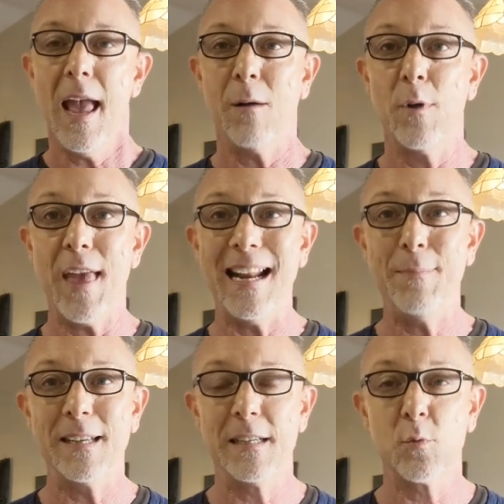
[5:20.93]
And with any
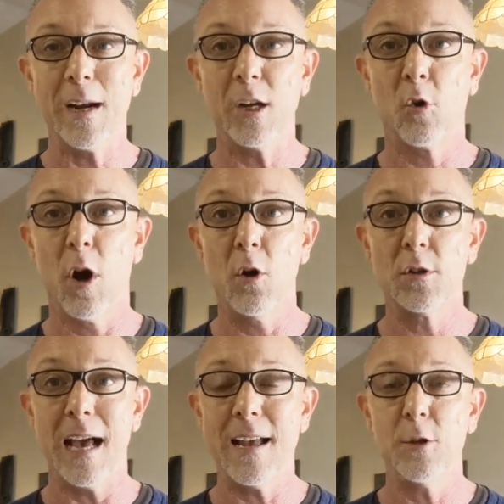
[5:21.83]
business, when it
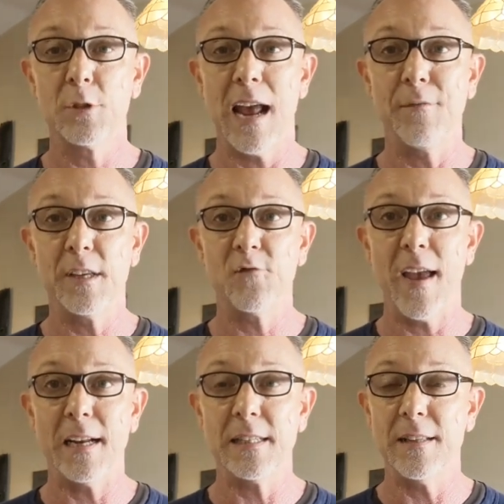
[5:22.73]
grows, I used to have this
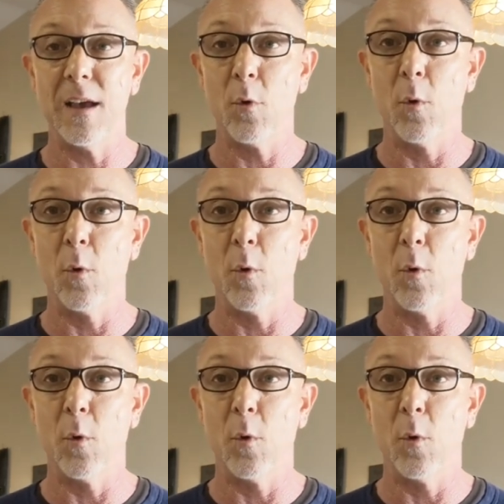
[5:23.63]
fantasy that,